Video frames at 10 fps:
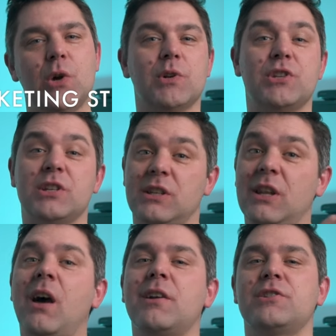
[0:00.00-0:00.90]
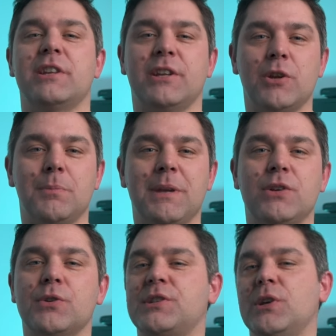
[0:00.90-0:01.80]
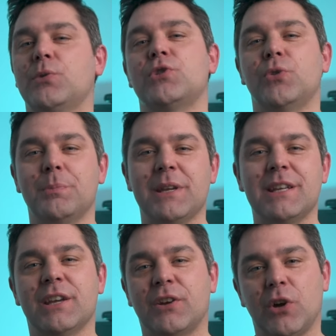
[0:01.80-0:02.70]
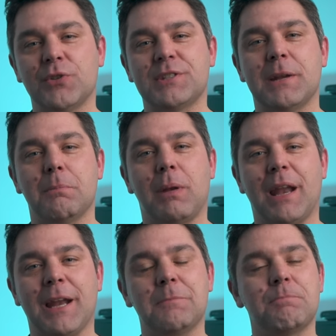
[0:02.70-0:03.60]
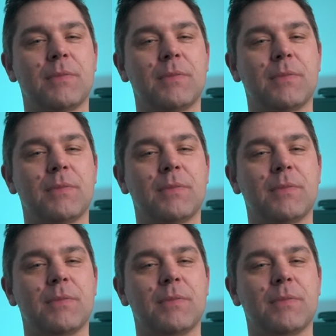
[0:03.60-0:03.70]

which is largely going to be your social media content plan.